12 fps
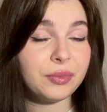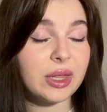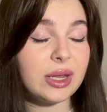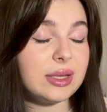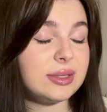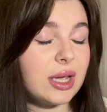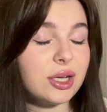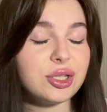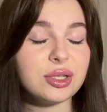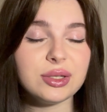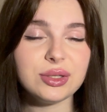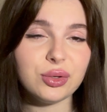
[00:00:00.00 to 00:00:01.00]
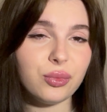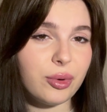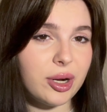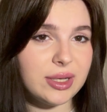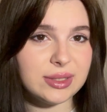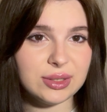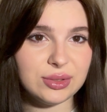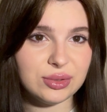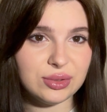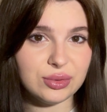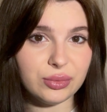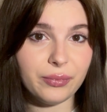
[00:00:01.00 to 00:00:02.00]
And it's actually super easy to
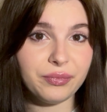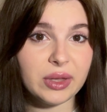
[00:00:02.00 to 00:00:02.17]
do.